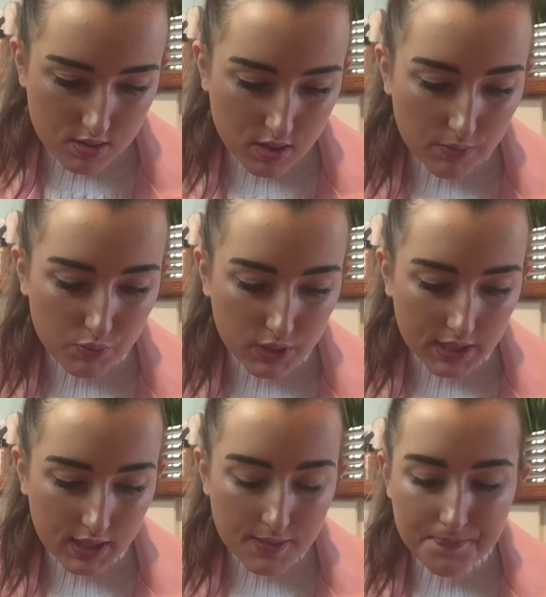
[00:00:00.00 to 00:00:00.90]

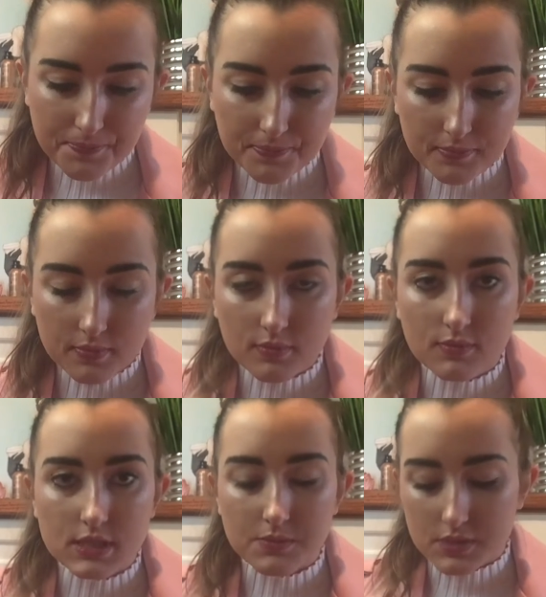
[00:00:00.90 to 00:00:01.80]
Gabrini.
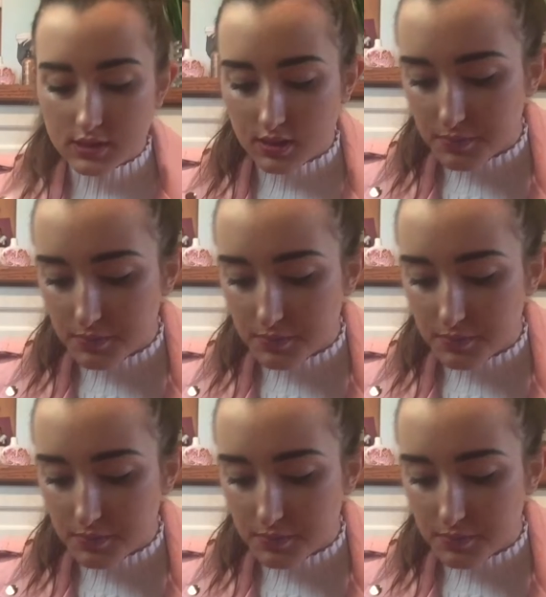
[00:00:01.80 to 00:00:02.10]
So I'm just gonna